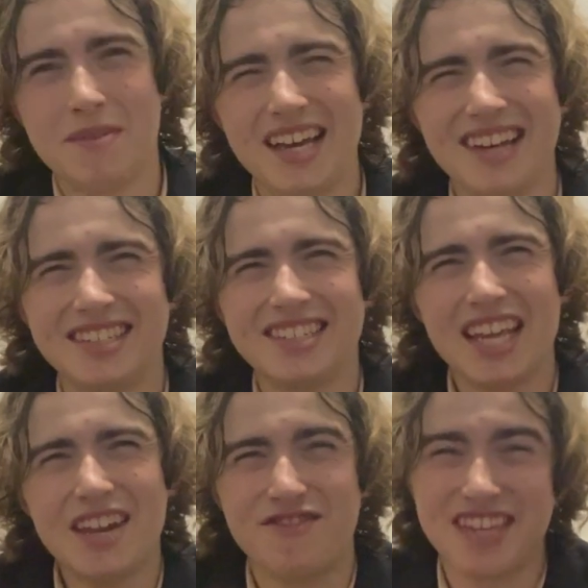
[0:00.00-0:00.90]
Because
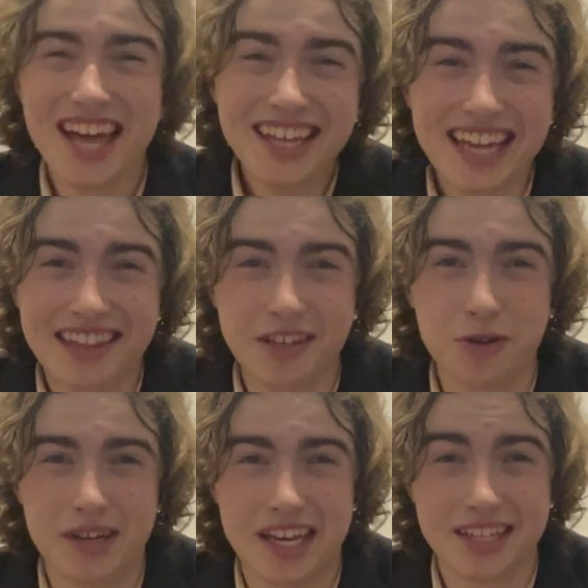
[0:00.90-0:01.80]
instead of yelling at
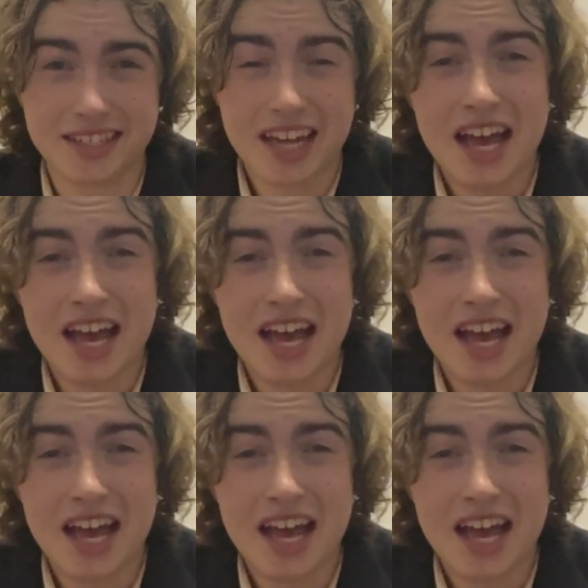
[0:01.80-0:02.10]
little kids,